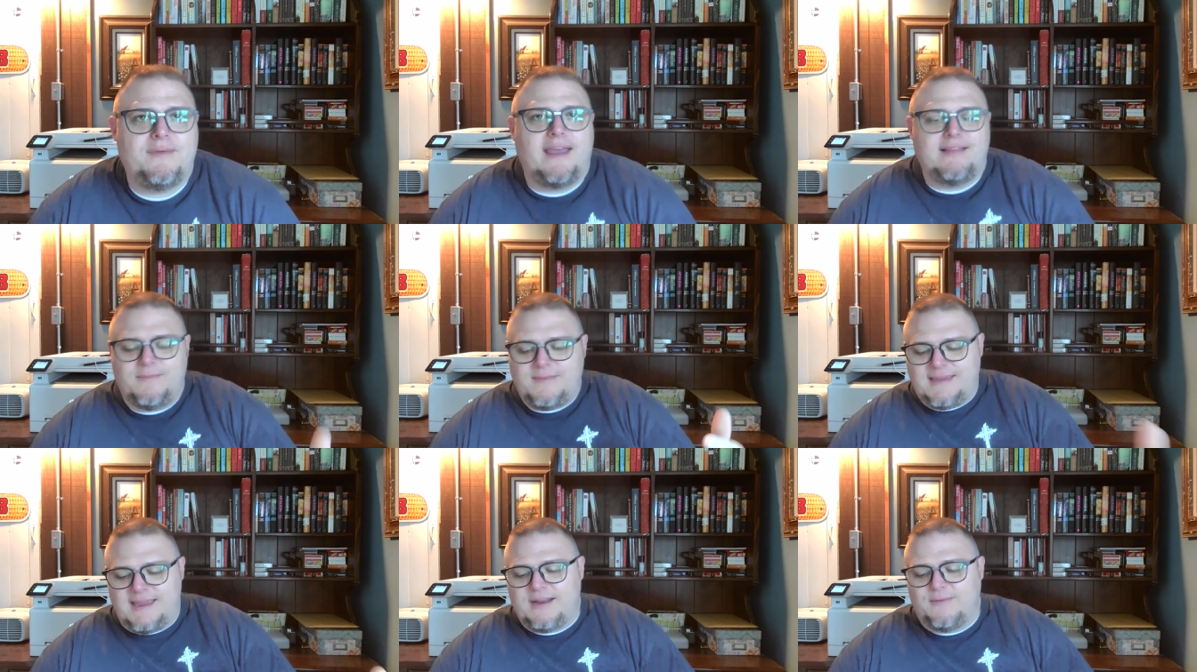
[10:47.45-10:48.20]
At the
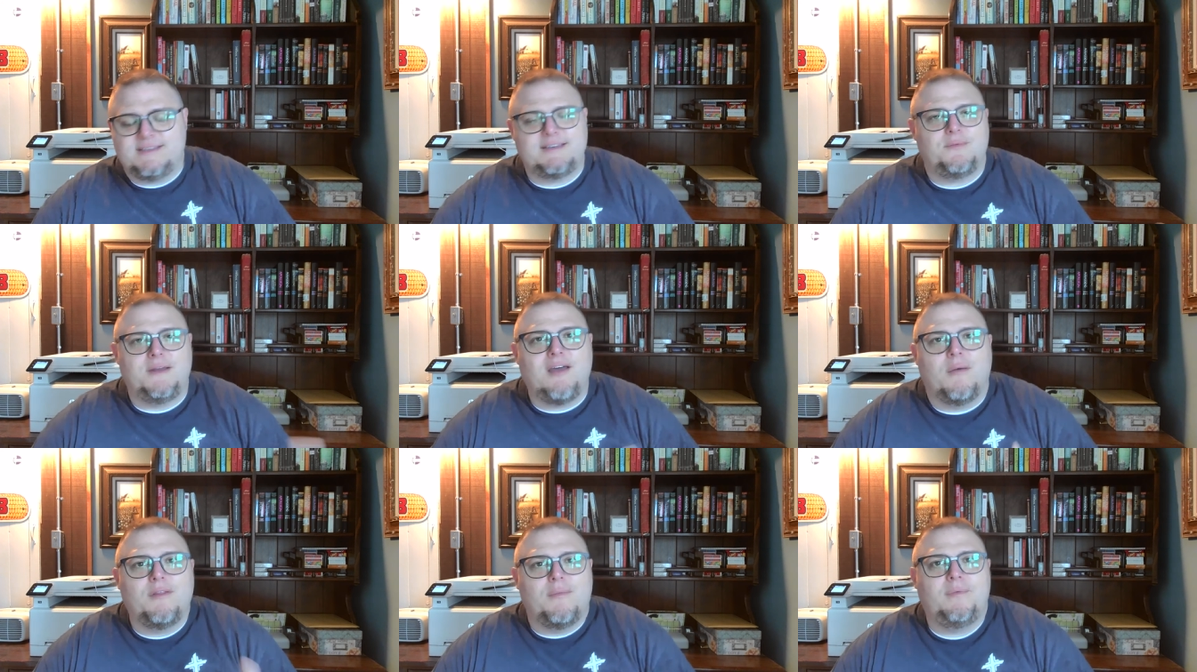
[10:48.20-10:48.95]
beginning, we said we
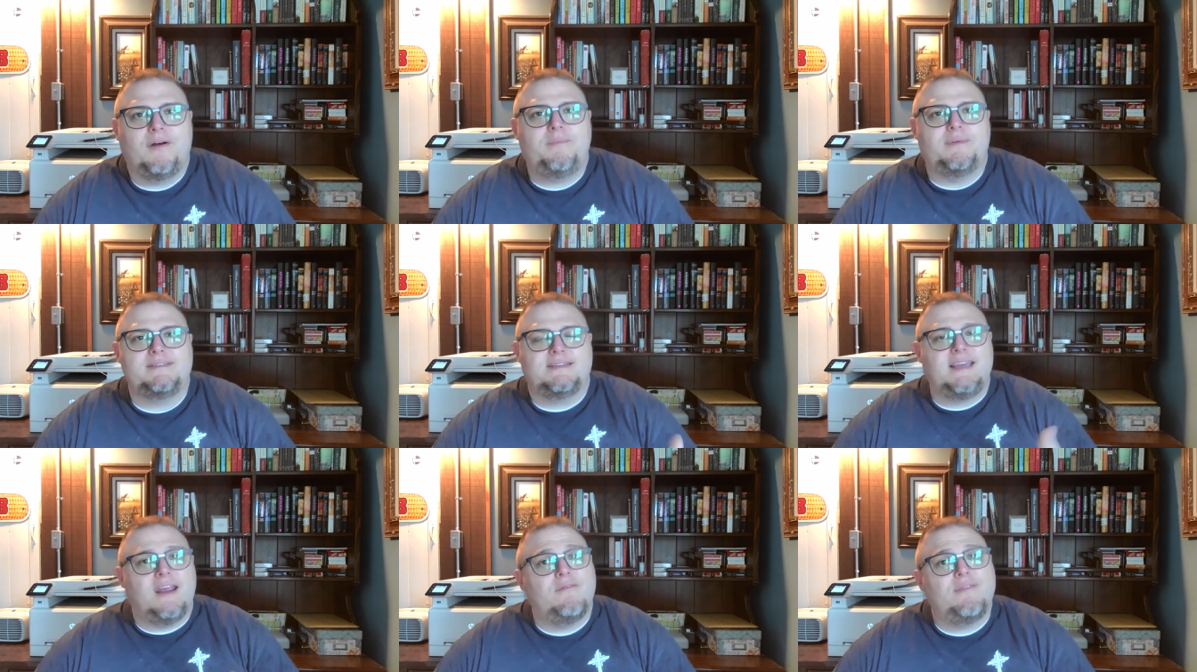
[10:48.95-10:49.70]
come with a purpose to
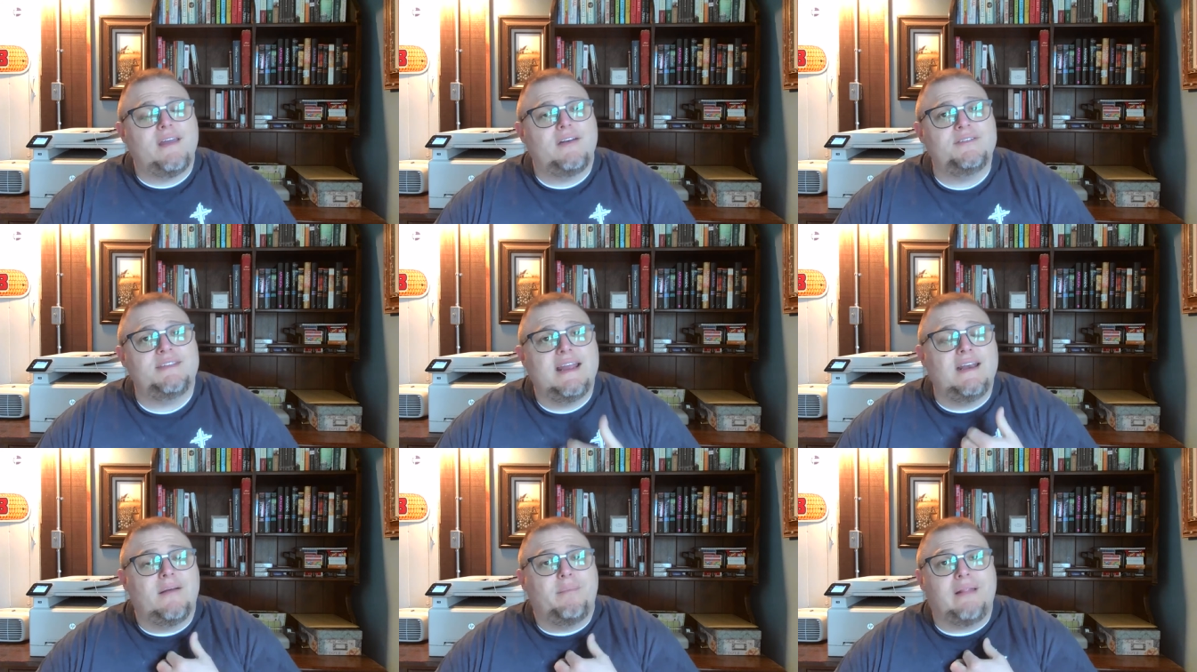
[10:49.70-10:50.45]
carefully
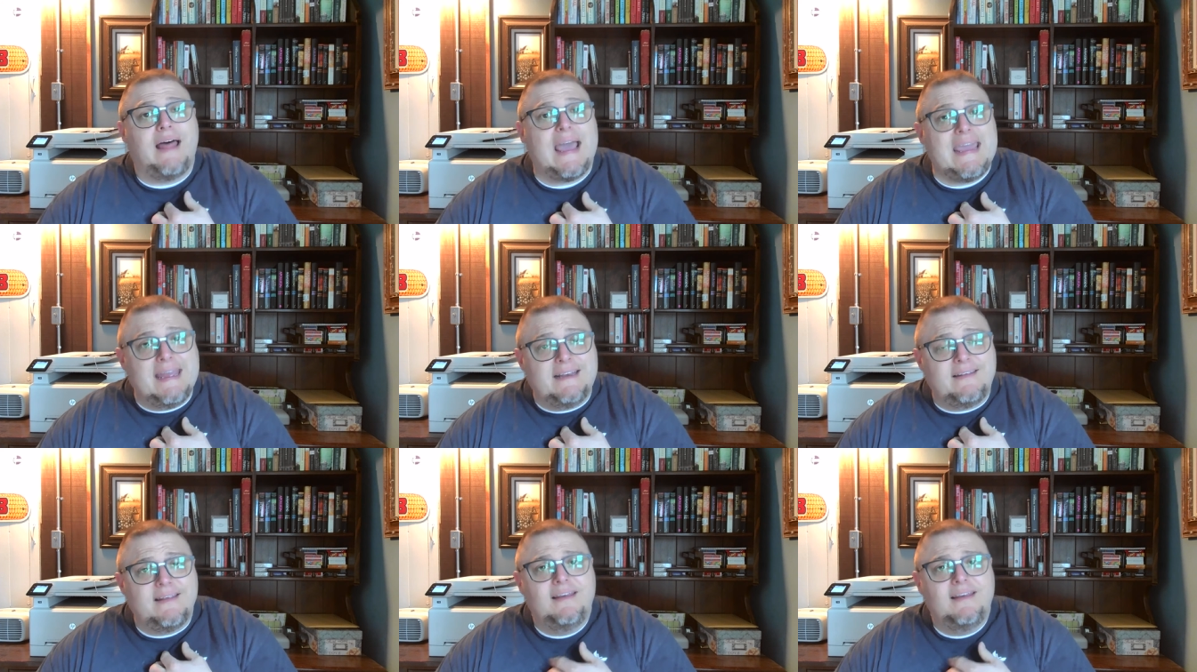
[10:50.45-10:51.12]
understand and apply it